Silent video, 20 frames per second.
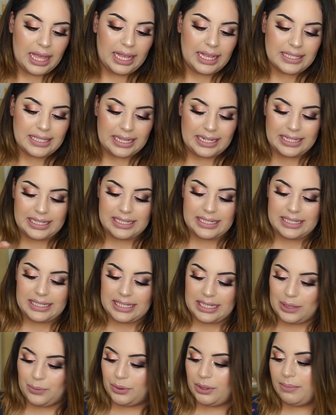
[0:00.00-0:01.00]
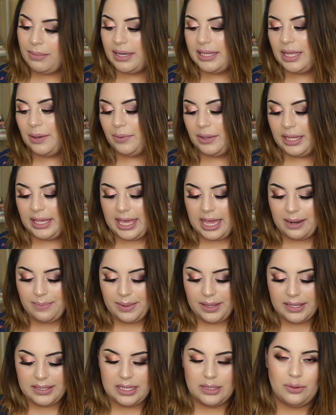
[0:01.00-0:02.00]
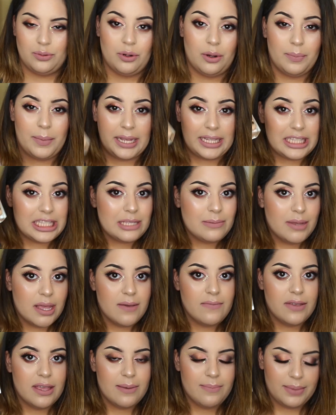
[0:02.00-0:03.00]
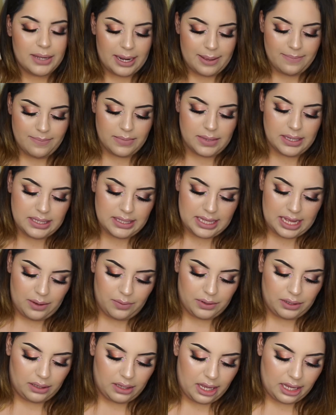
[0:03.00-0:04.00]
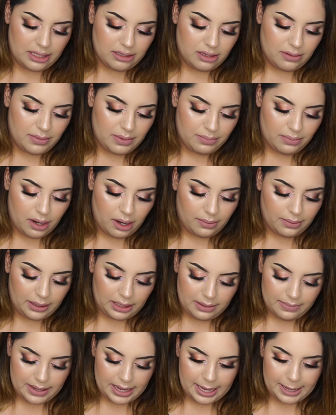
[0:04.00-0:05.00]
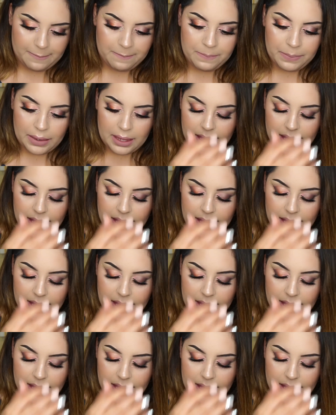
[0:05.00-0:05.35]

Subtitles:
because I didn't want to buy that one again because this one reminds me of it, but I miss that one a lot, so I'm probably going to buy it.